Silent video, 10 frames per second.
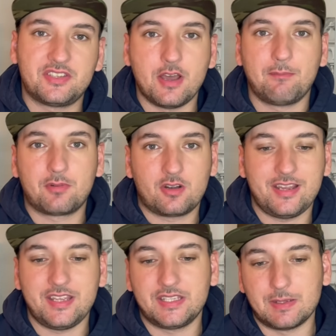number
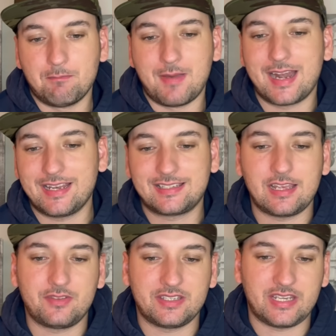is minus
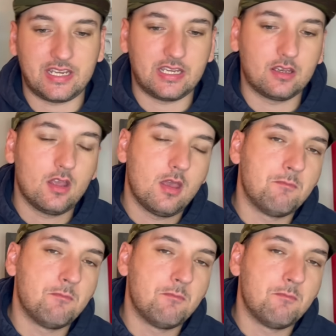17,